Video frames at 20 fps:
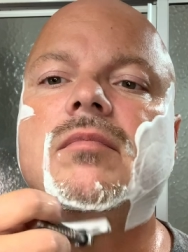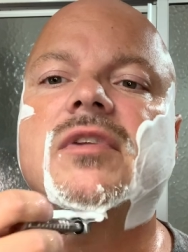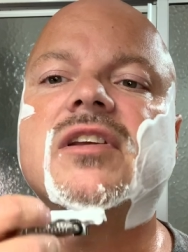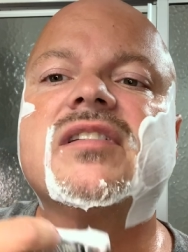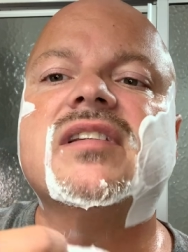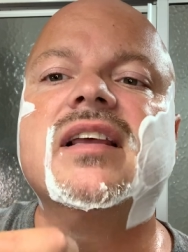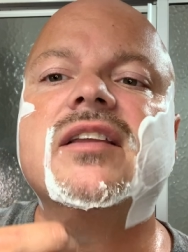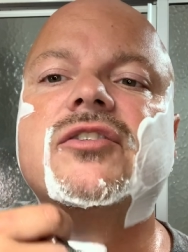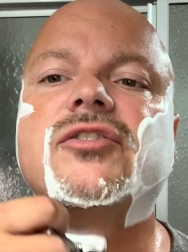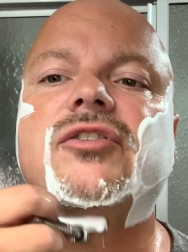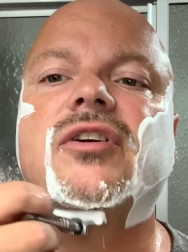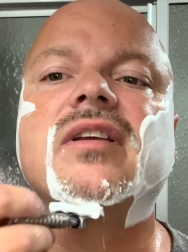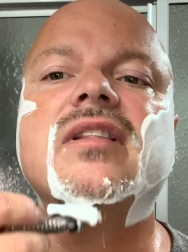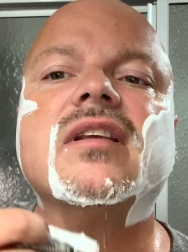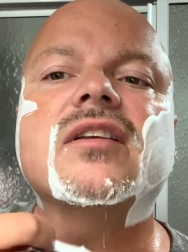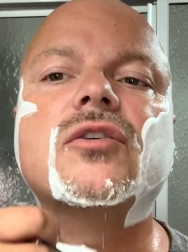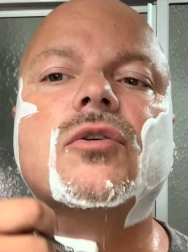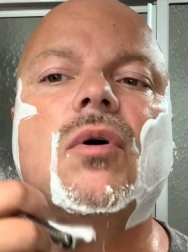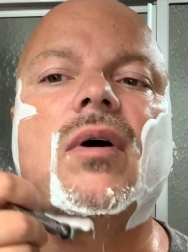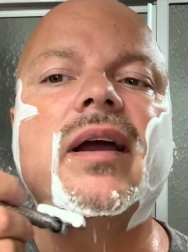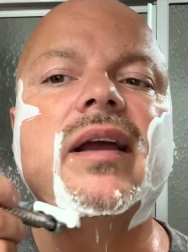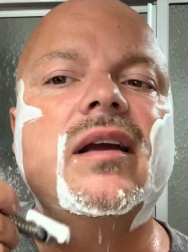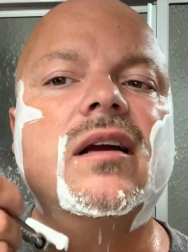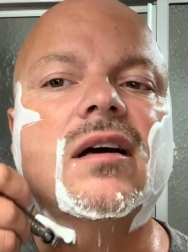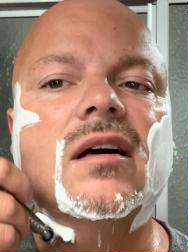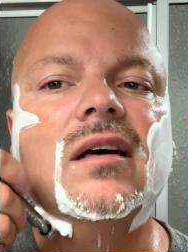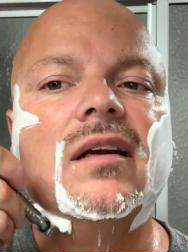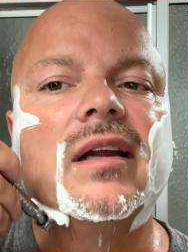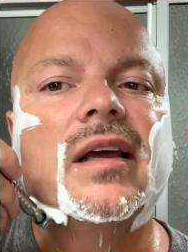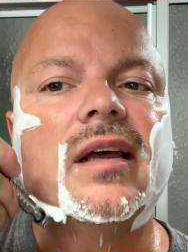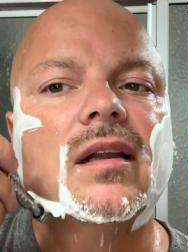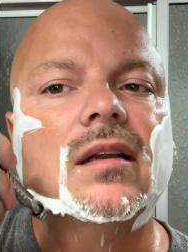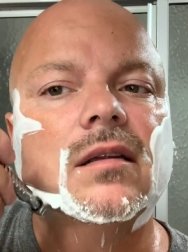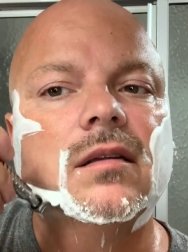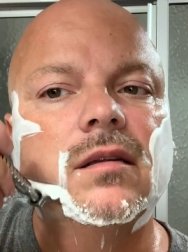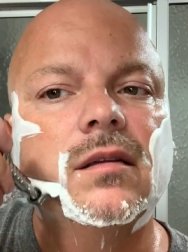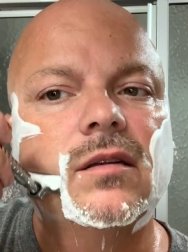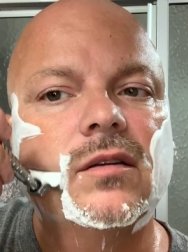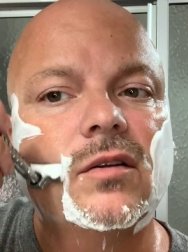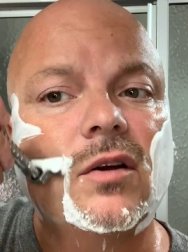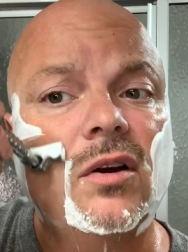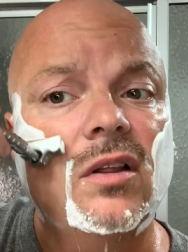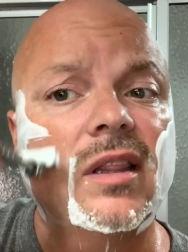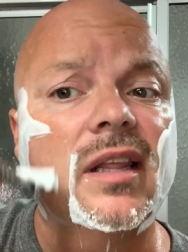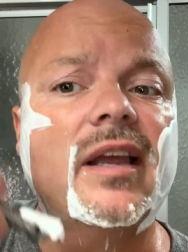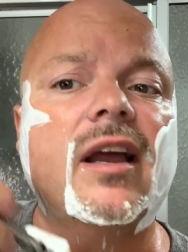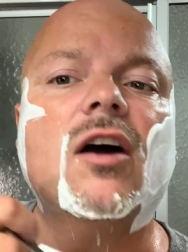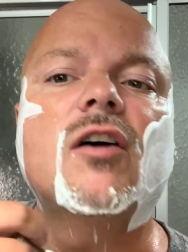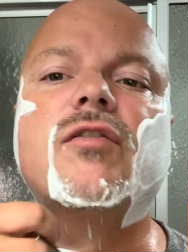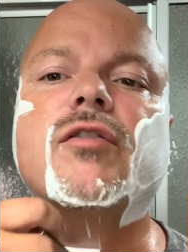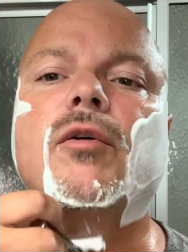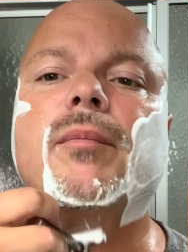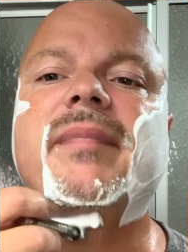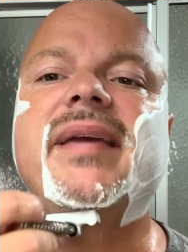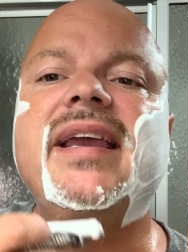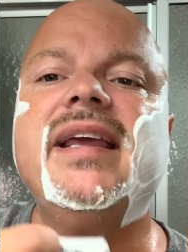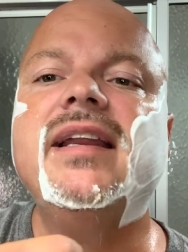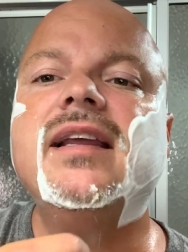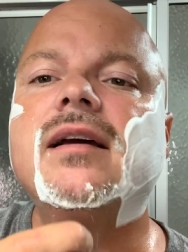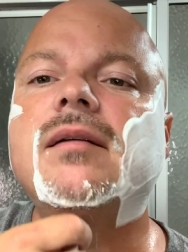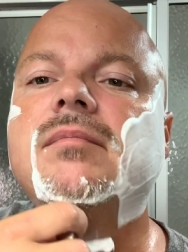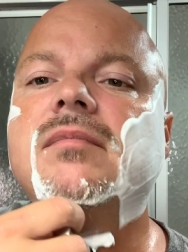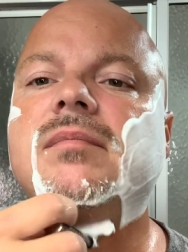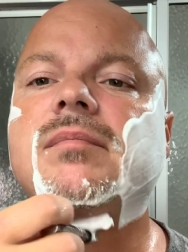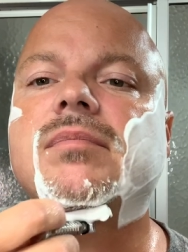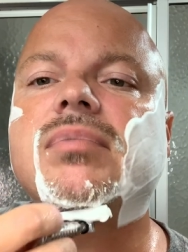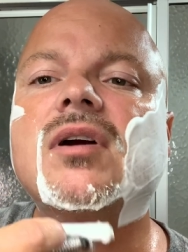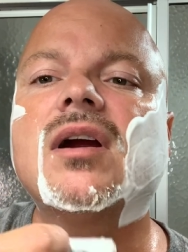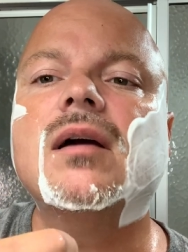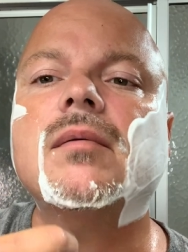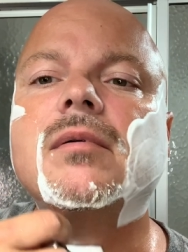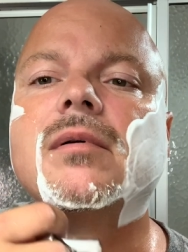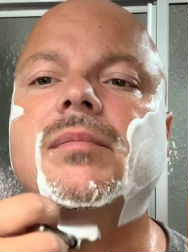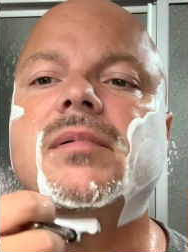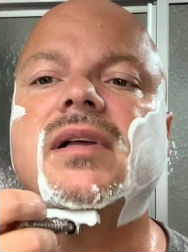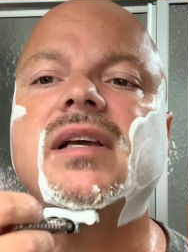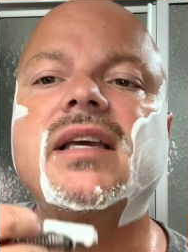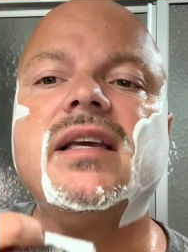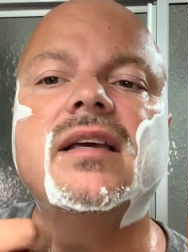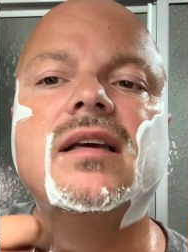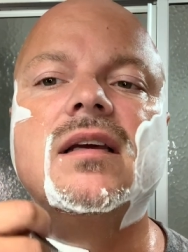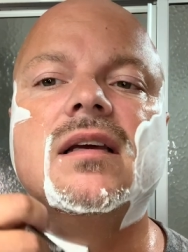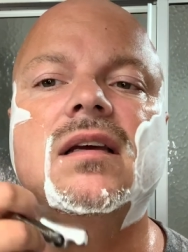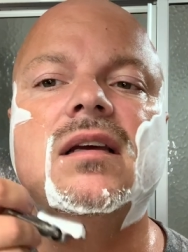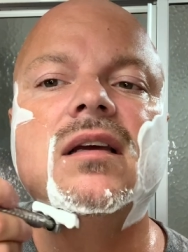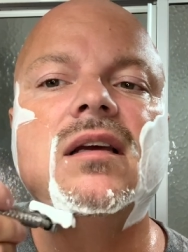the scent strength is quite good at certainly over medium, probably